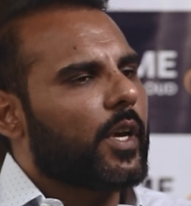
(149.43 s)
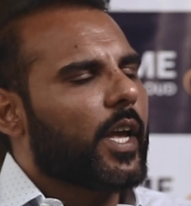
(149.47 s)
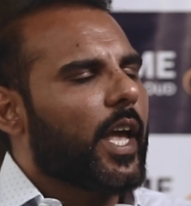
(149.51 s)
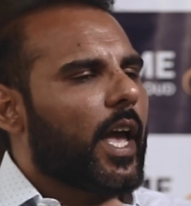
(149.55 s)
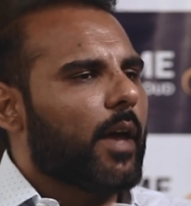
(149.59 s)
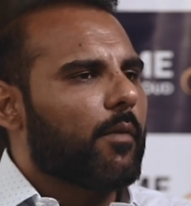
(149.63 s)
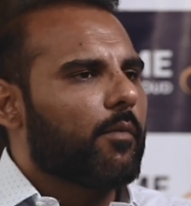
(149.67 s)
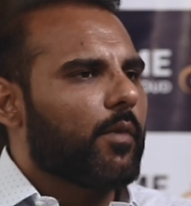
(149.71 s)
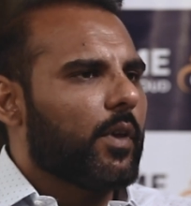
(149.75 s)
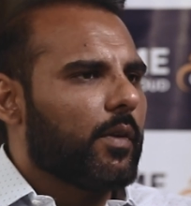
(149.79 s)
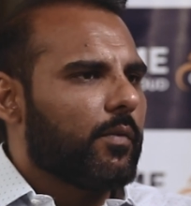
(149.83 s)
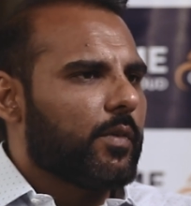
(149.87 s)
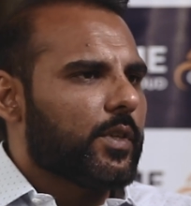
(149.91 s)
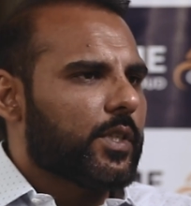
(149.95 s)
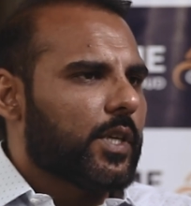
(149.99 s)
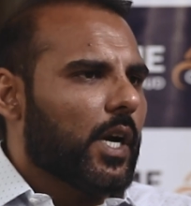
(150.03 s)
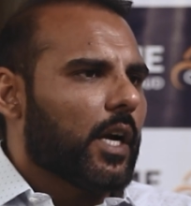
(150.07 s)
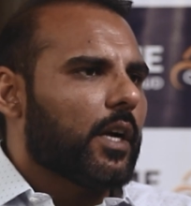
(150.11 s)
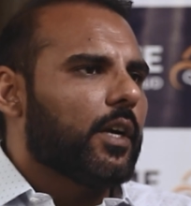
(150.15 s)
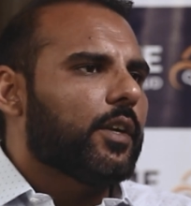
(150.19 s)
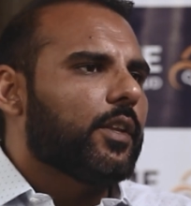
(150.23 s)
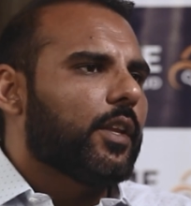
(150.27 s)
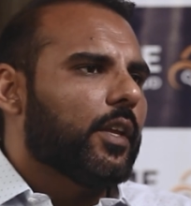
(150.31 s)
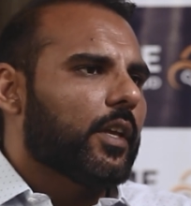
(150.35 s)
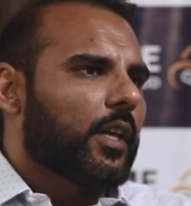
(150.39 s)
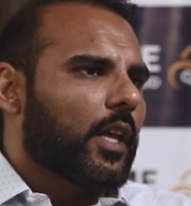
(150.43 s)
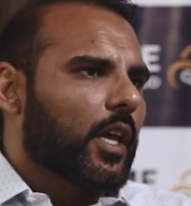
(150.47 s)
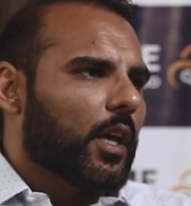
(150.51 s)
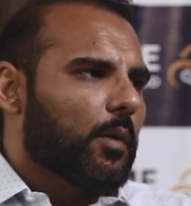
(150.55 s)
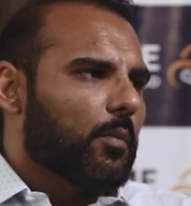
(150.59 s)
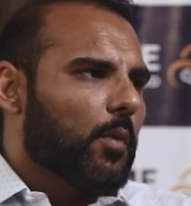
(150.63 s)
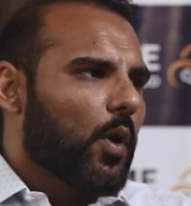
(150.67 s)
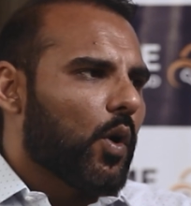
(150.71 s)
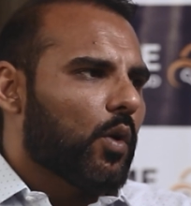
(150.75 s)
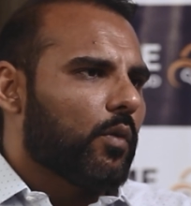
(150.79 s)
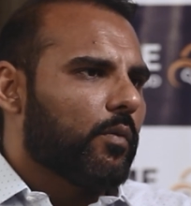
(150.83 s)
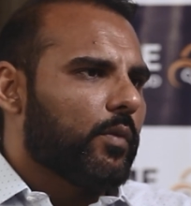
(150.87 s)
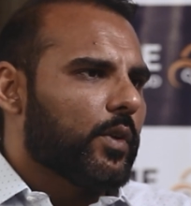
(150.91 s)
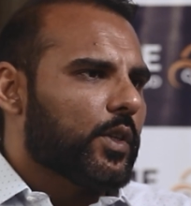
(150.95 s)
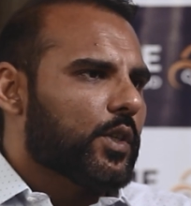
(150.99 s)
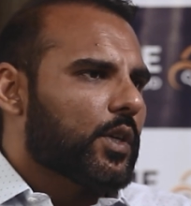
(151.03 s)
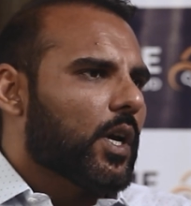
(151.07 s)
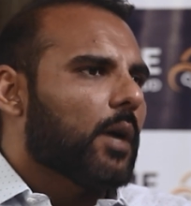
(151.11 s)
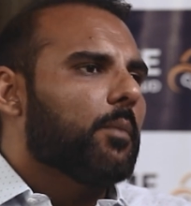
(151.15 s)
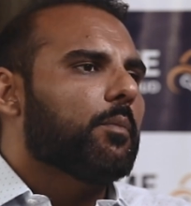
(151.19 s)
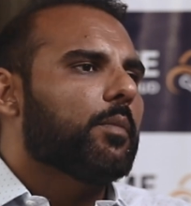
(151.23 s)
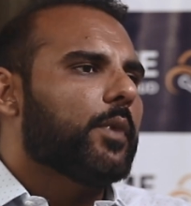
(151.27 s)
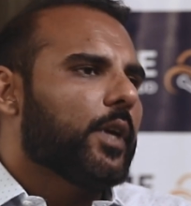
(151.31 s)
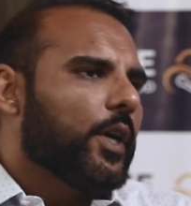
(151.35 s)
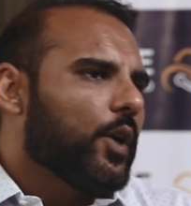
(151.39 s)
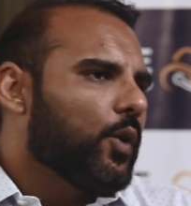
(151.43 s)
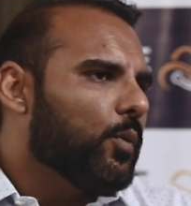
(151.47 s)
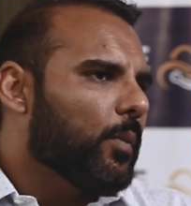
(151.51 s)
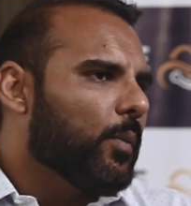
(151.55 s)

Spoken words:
the gap when we started thinking about which company